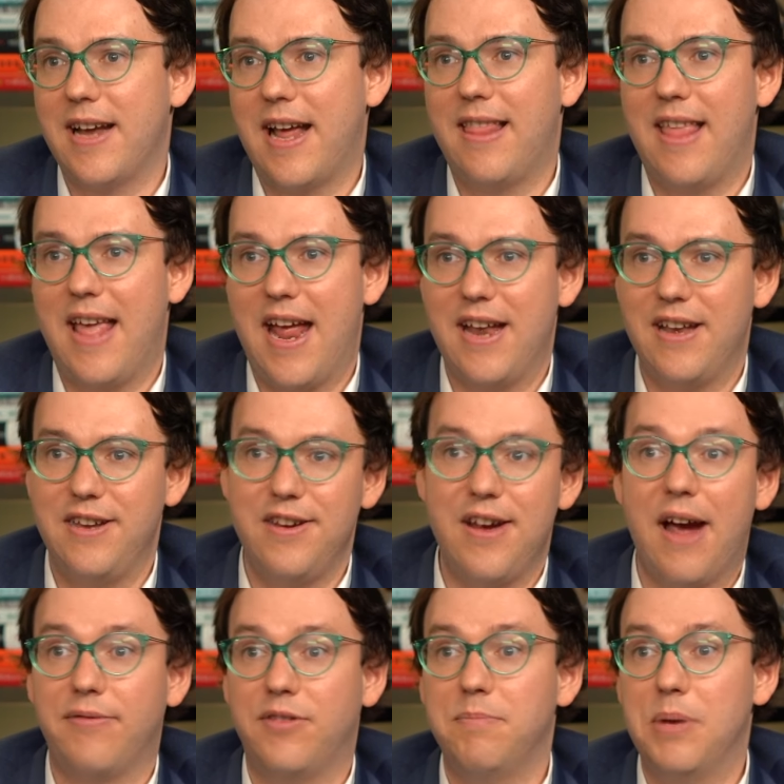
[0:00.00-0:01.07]
And then you
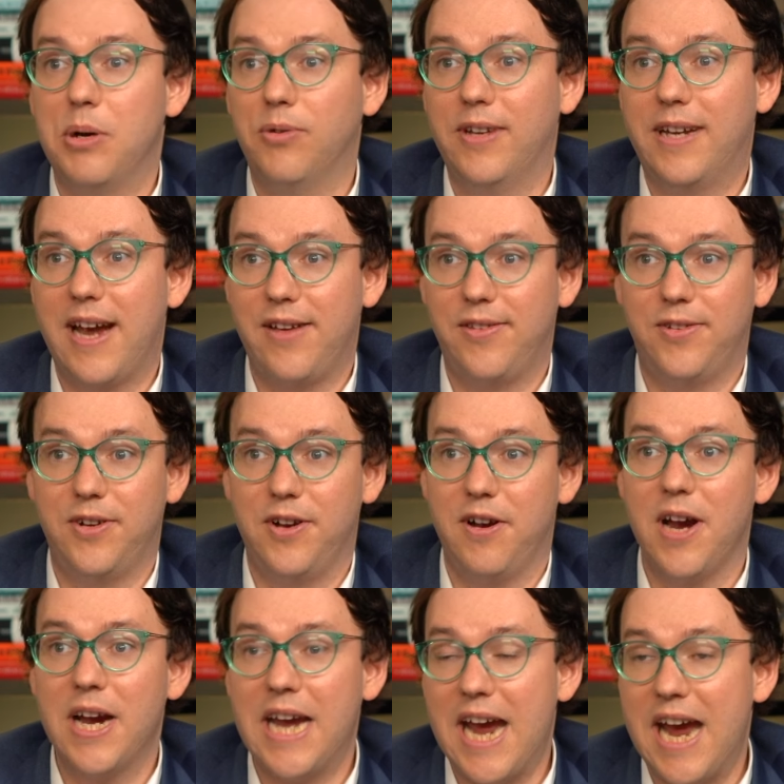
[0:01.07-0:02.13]
have to build a case to go,
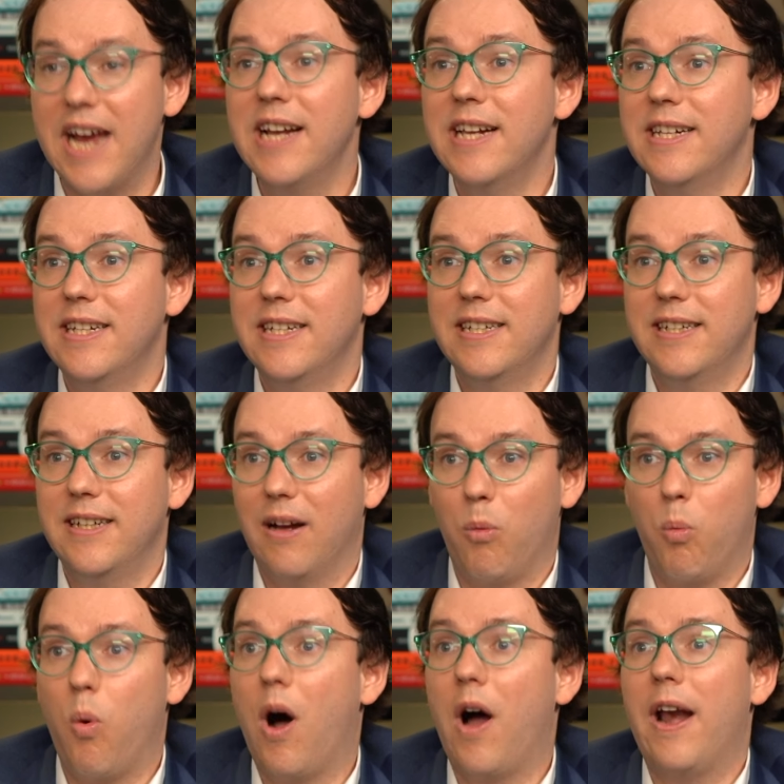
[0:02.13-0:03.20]
okay,
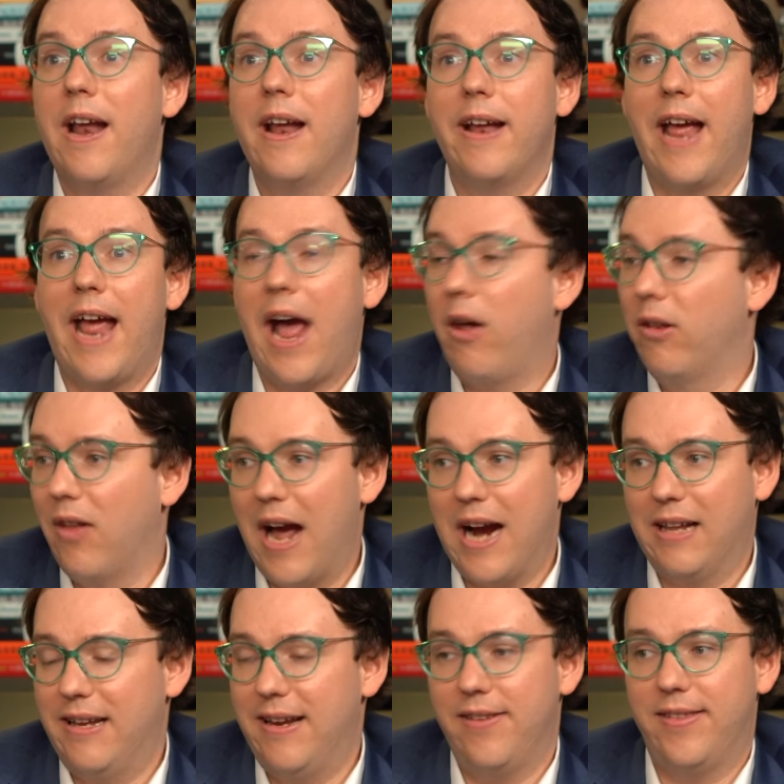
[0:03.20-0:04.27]
how
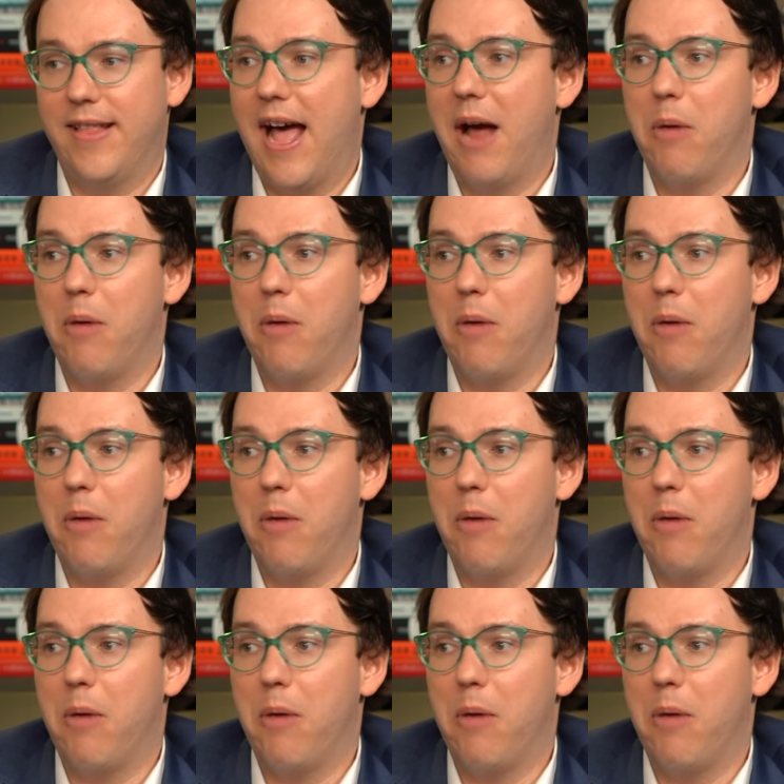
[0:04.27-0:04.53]
likely is that?